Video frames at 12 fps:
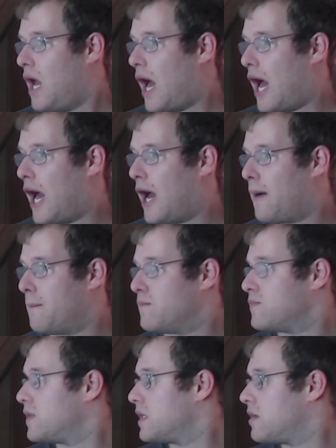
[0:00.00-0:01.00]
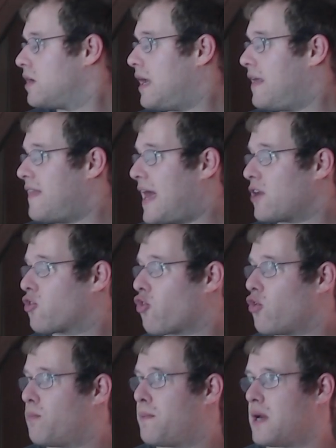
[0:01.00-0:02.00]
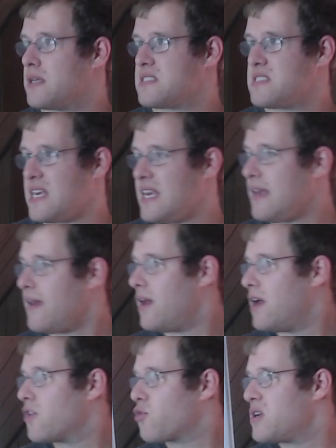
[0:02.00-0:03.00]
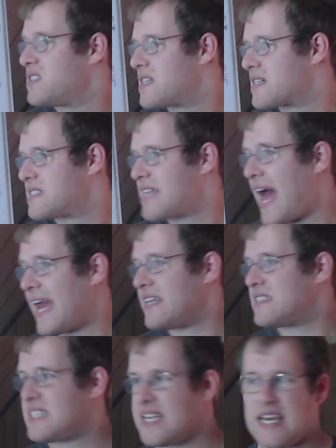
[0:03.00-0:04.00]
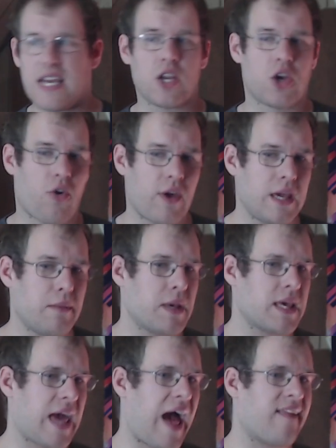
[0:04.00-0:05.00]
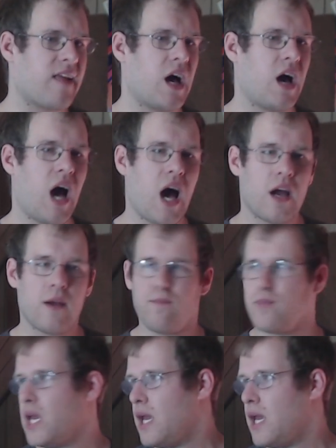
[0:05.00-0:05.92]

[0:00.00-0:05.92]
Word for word: Um, and then Group C, 369, nine T N Creme, Gala Hang.